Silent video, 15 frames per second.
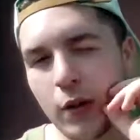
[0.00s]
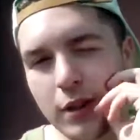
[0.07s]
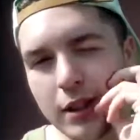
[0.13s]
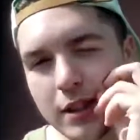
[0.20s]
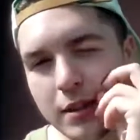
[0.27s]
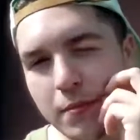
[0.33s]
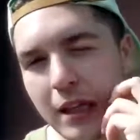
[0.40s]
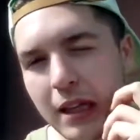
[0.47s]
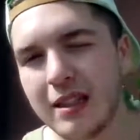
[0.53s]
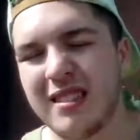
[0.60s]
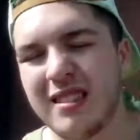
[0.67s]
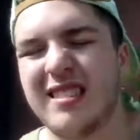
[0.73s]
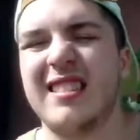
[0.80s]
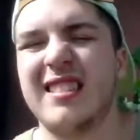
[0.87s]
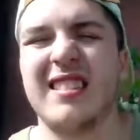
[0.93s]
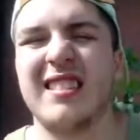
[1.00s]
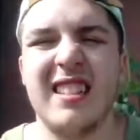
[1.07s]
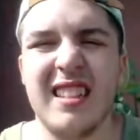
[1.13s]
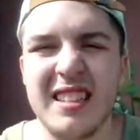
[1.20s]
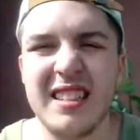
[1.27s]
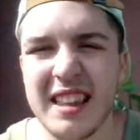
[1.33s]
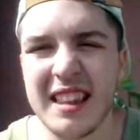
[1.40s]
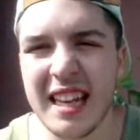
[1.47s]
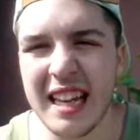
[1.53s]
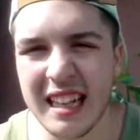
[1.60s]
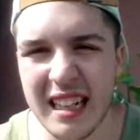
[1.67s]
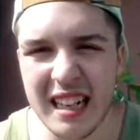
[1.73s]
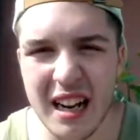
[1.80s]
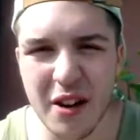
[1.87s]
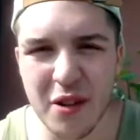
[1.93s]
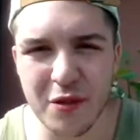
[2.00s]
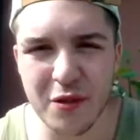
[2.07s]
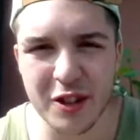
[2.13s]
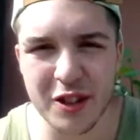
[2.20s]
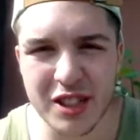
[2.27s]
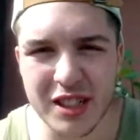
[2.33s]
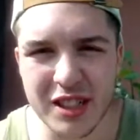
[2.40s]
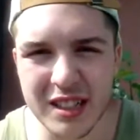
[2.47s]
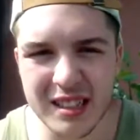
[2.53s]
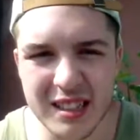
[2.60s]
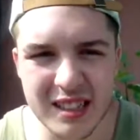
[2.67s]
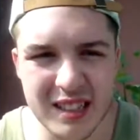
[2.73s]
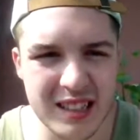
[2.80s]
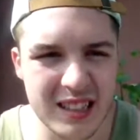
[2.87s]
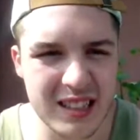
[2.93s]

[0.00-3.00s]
Always, man. Get the in and out version.